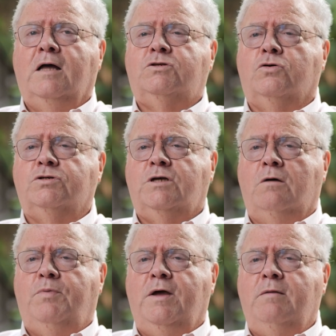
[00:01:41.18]
It's
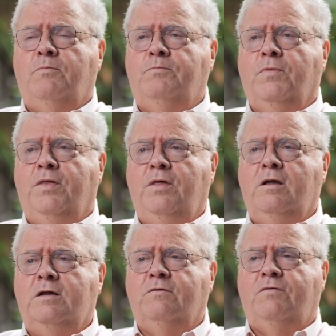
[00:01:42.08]
also been
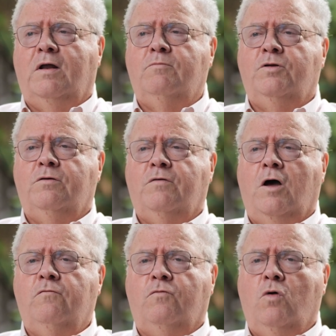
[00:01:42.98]
the development of
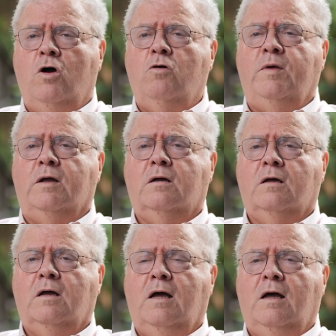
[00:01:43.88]
overwhelming
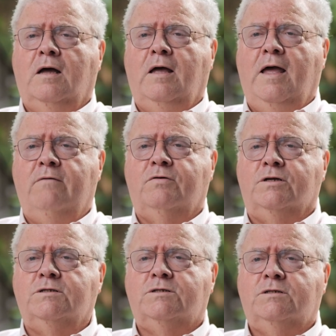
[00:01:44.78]

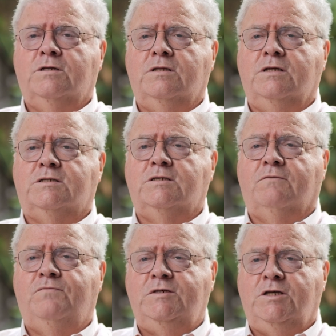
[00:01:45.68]
evidence that this is
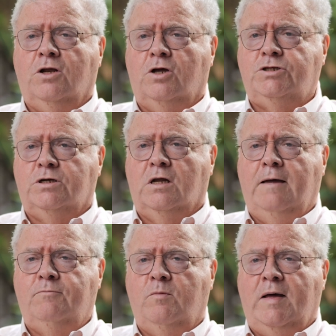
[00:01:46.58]
a physiological
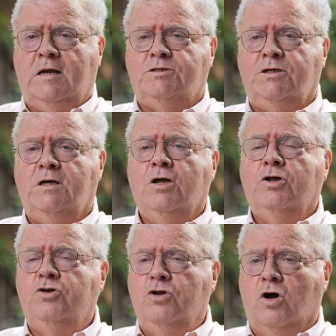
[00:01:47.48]
abnormality,
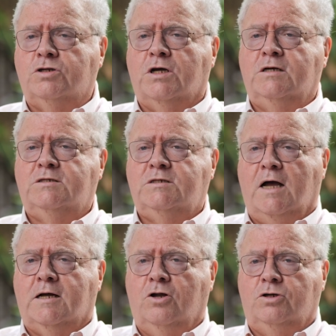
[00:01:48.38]
not a
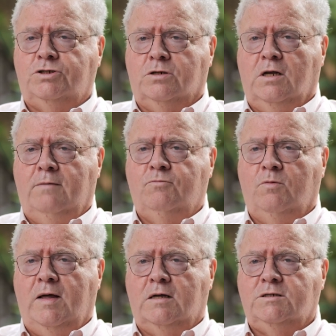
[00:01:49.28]
psychological
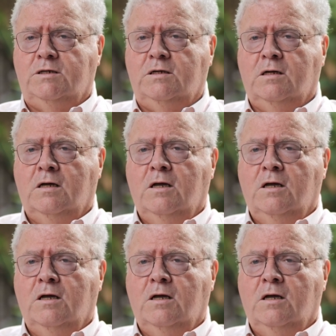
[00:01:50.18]
abnormality.